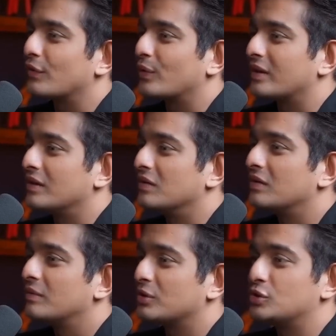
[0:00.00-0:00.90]
career,
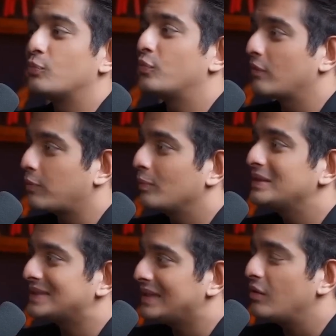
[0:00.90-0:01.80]
because you would have probably
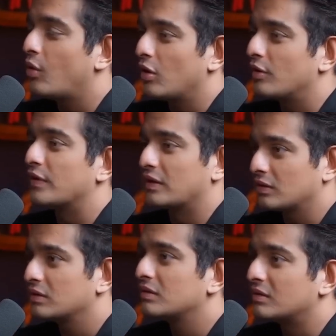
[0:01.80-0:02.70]
seen all of it
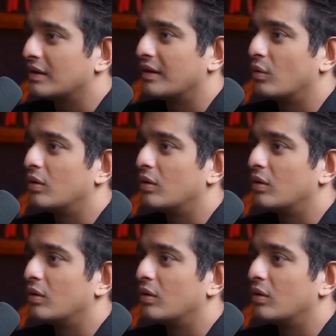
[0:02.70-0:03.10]
till now.